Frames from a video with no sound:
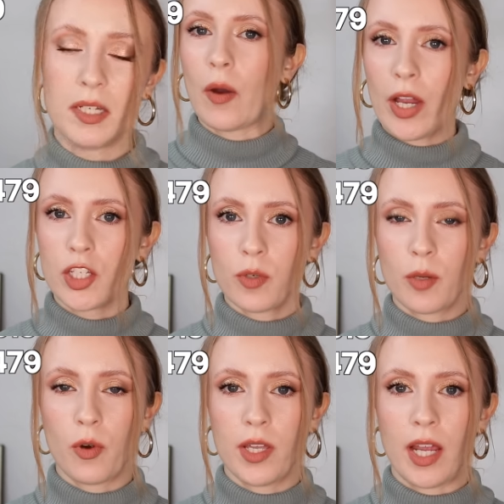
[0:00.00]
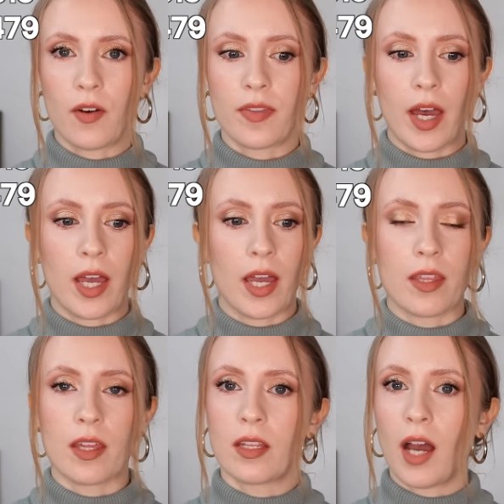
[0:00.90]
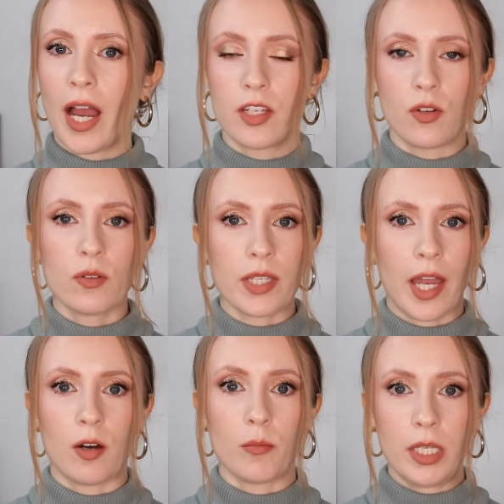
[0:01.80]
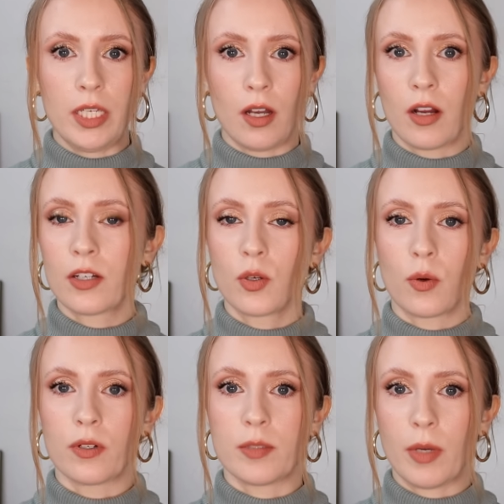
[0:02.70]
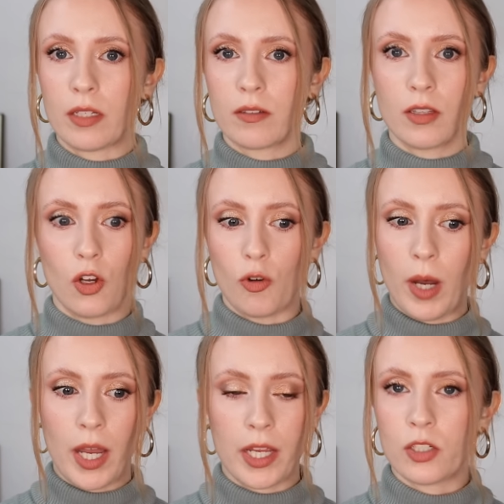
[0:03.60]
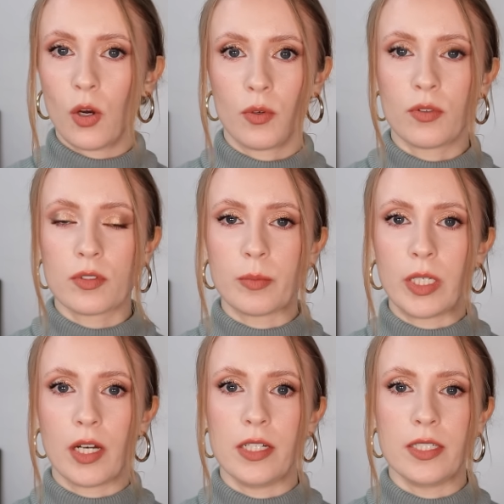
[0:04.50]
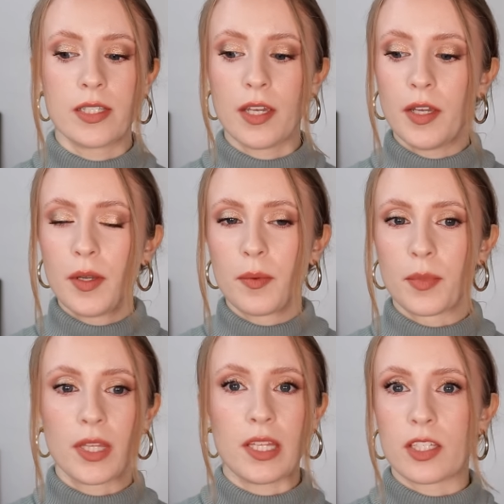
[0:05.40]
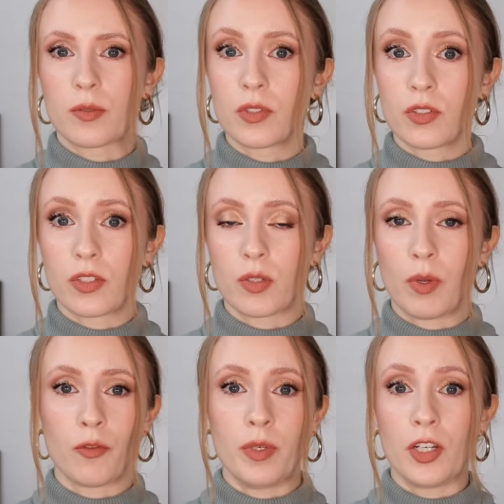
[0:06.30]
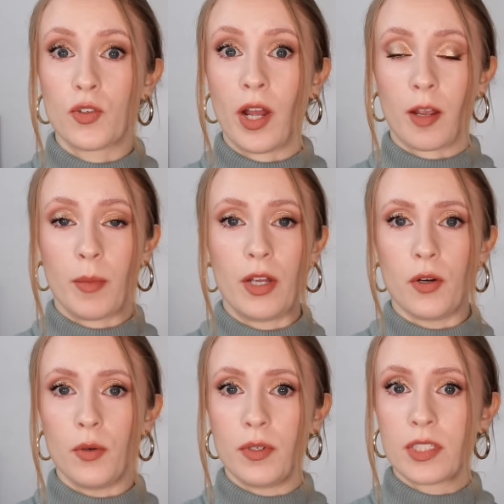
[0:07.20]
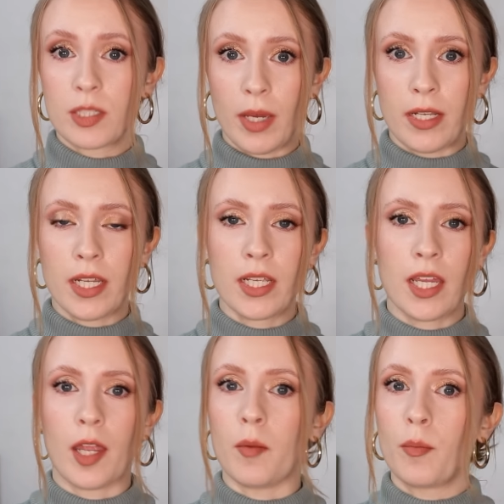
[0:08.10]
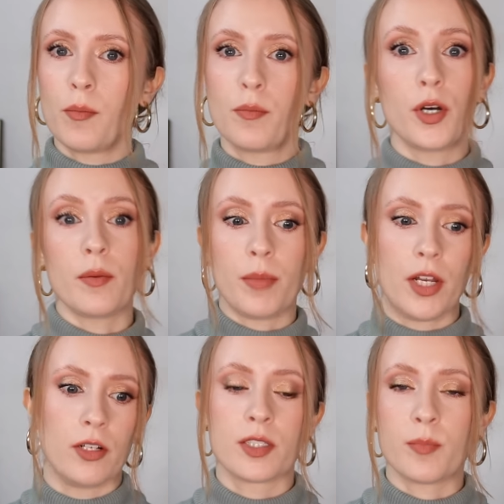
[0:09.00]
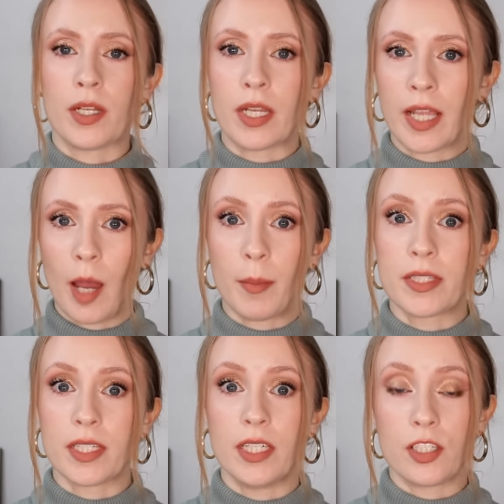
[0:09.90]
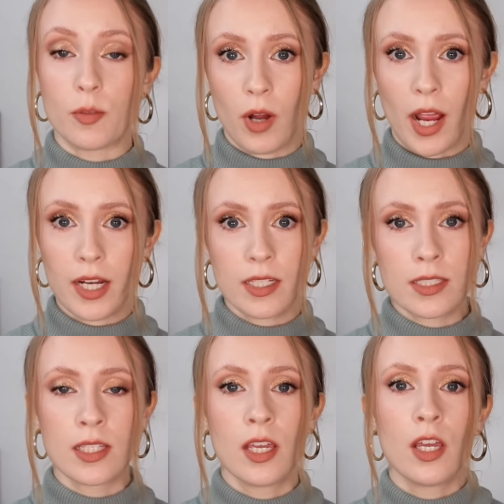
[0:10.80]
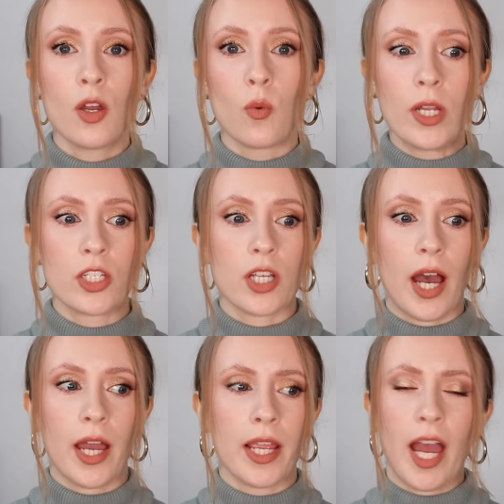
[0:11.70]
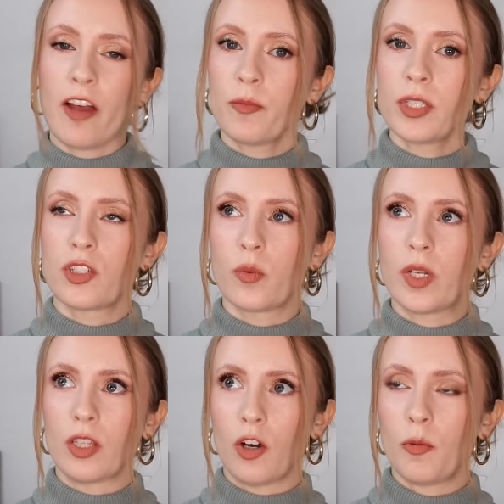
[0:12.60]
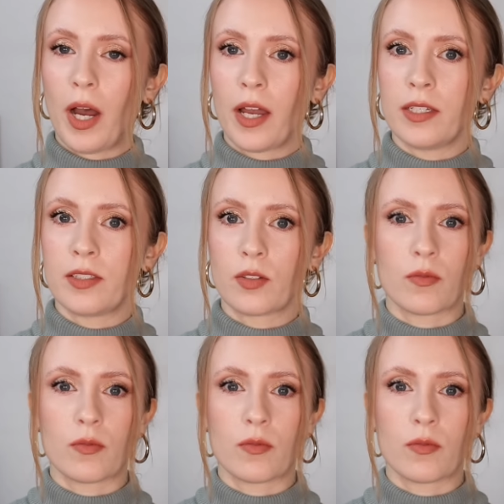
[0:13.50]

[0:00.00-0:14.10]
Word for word: Now I do want to point out that I don't count PR towards my low buy totals because really this was just a way for me to track my own spending and put better spending habits into practice, which I have been doing low buys